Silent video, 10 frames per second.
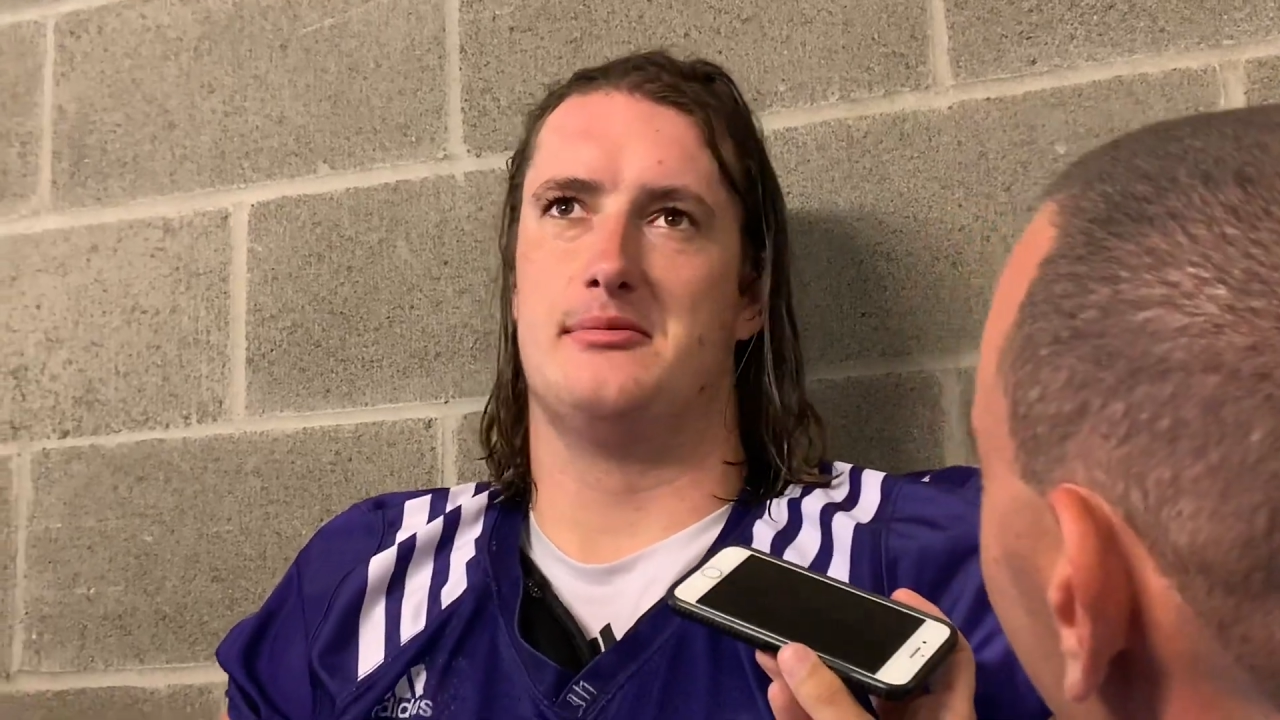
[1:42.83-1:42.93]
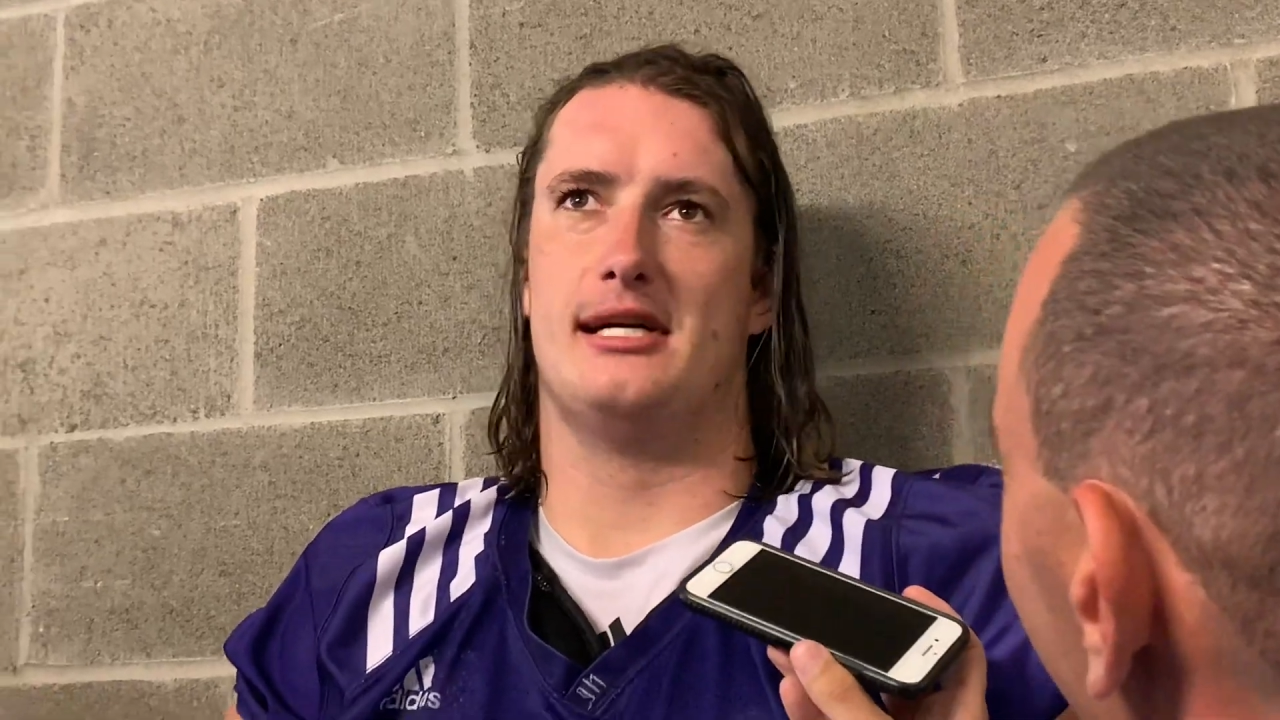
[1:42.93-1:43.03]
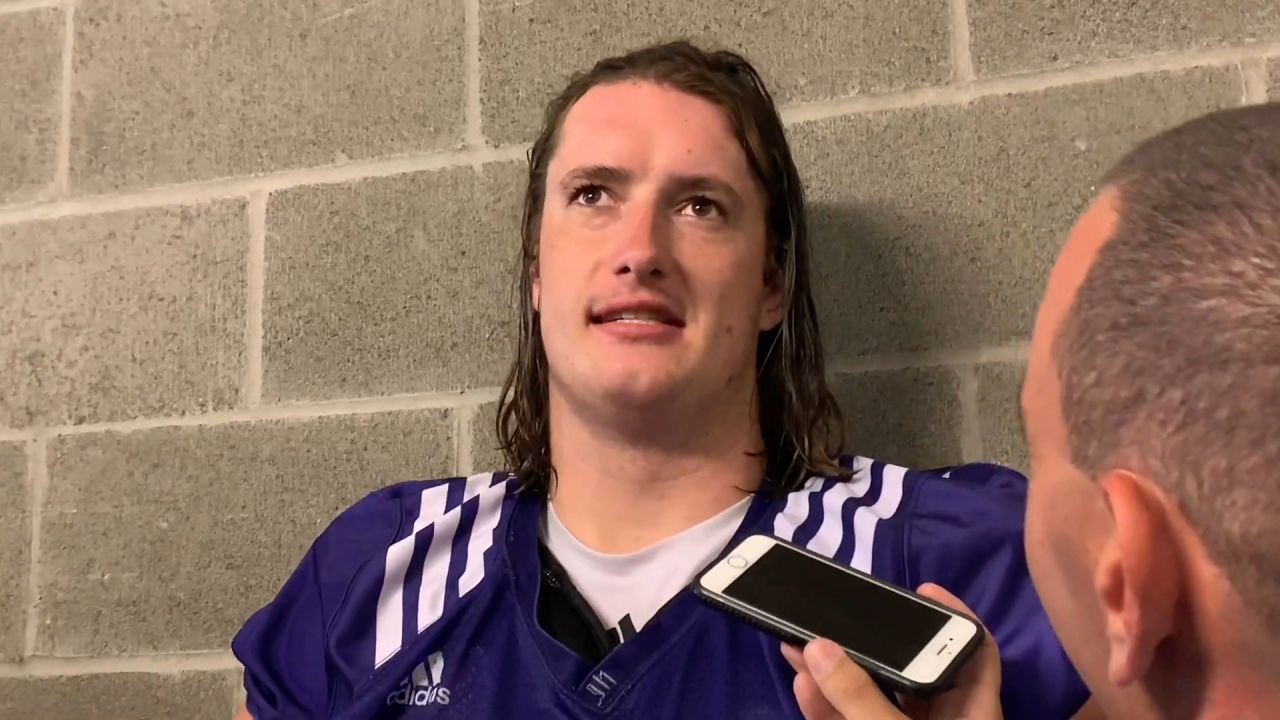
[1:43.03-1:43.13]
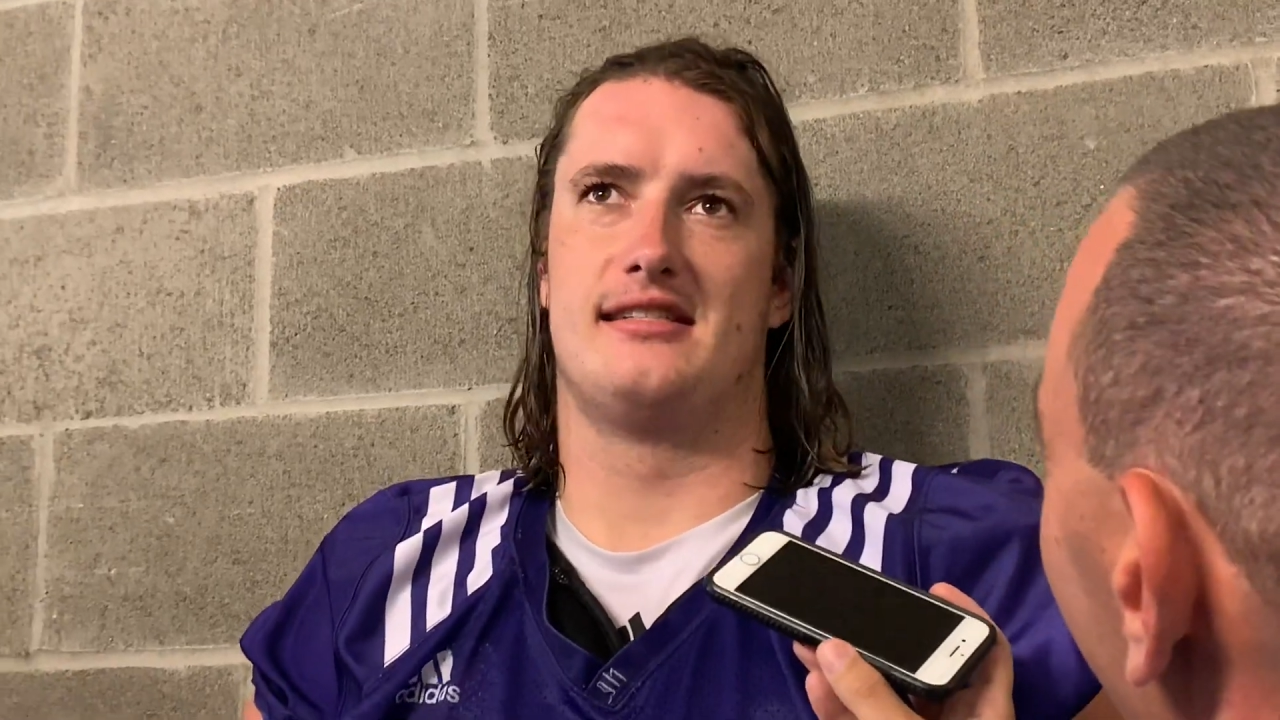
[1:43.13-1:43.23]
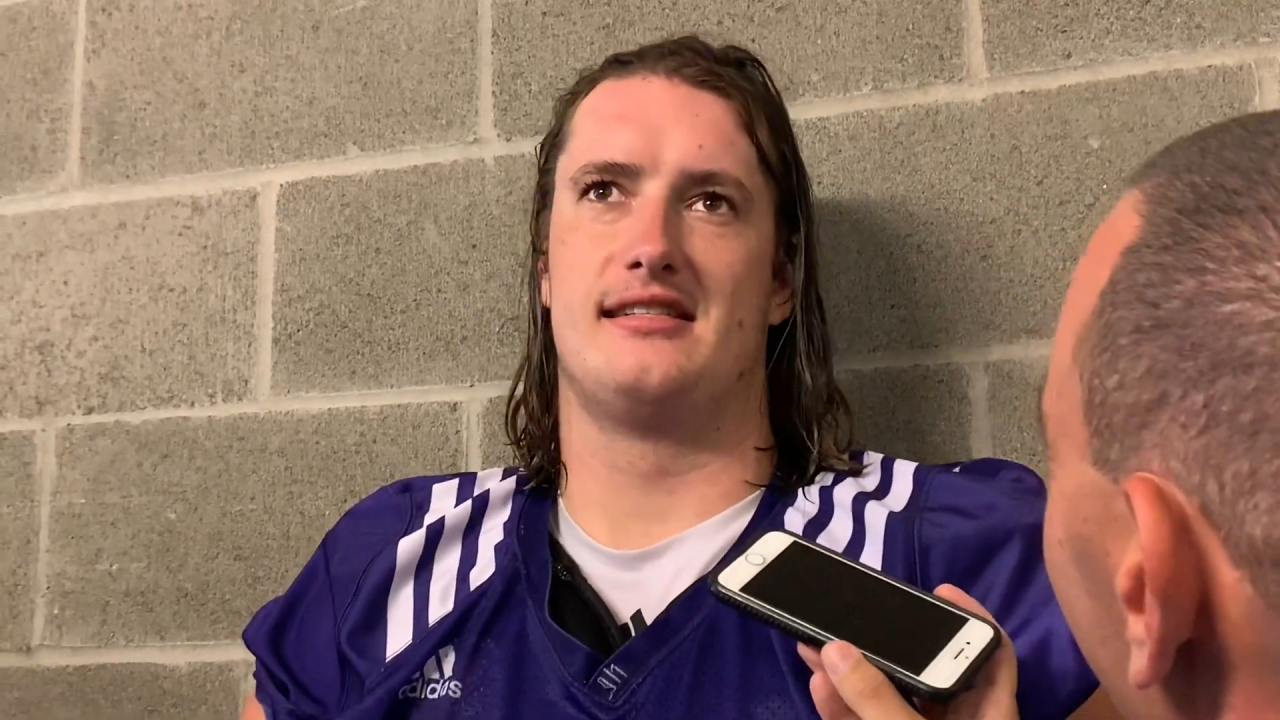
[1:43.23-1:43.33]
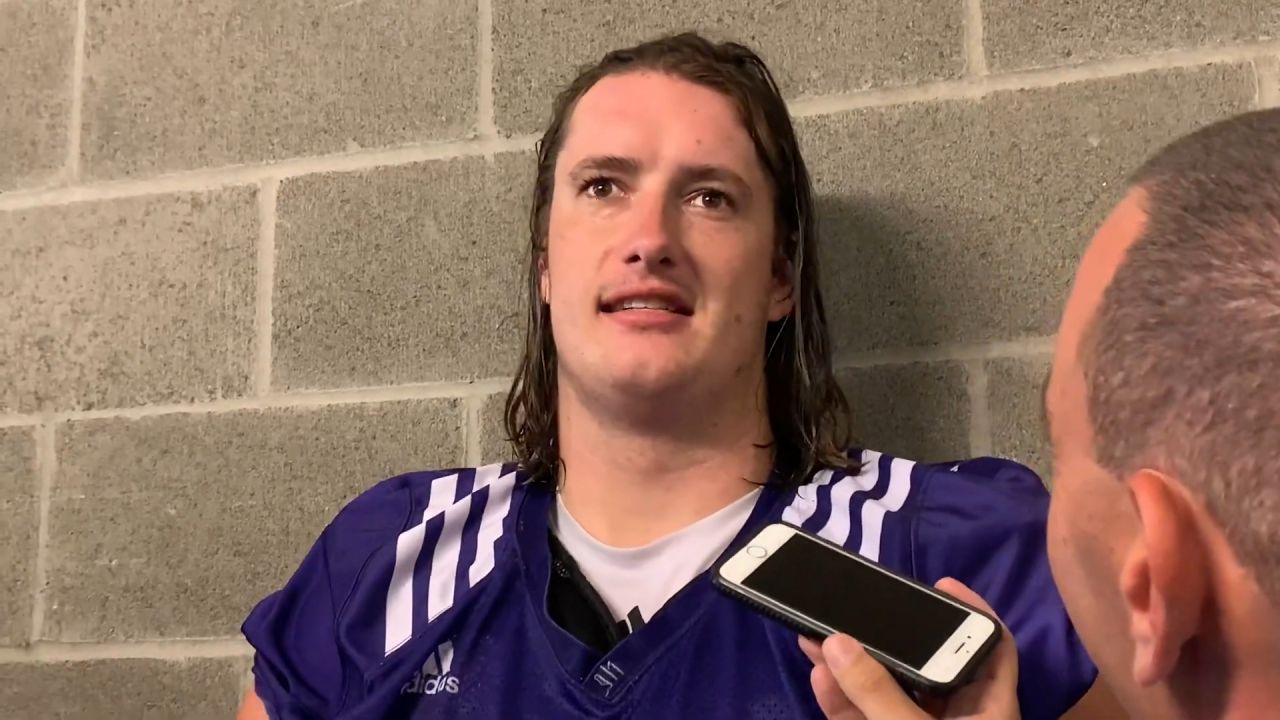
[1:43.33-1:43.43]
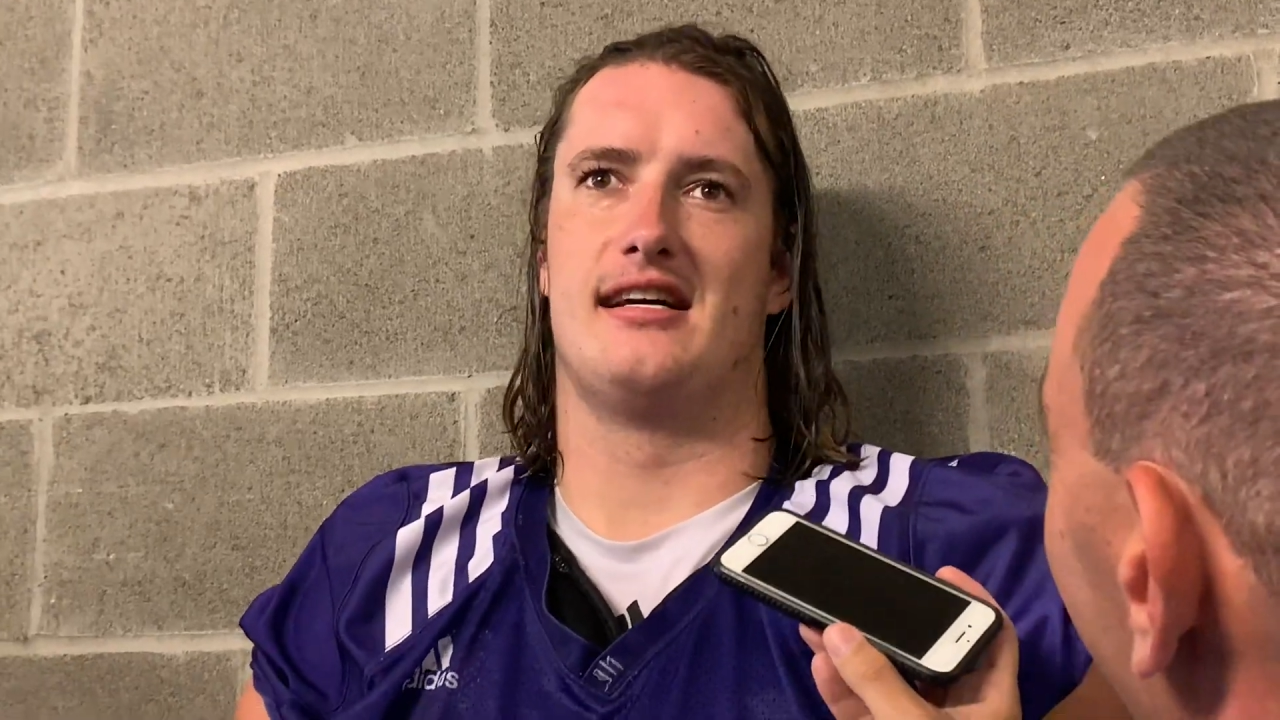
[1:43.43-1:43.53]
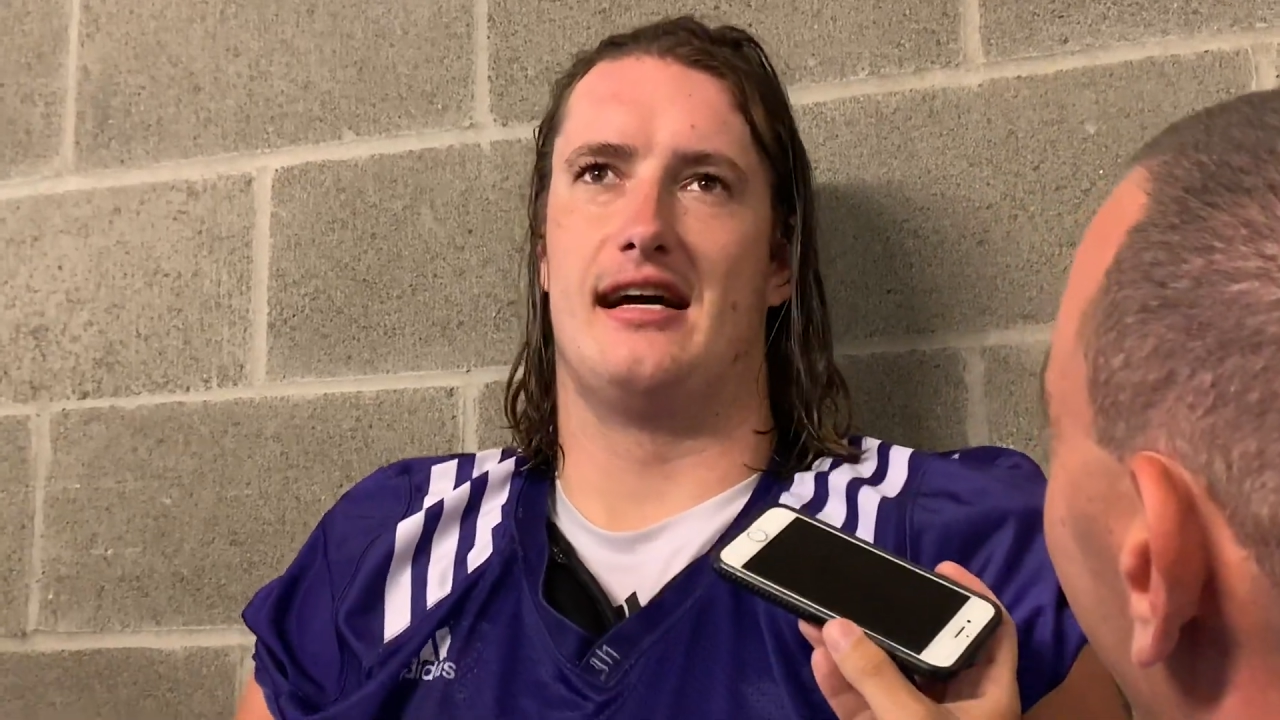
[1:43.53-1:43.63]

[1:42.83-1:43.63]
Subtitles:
best.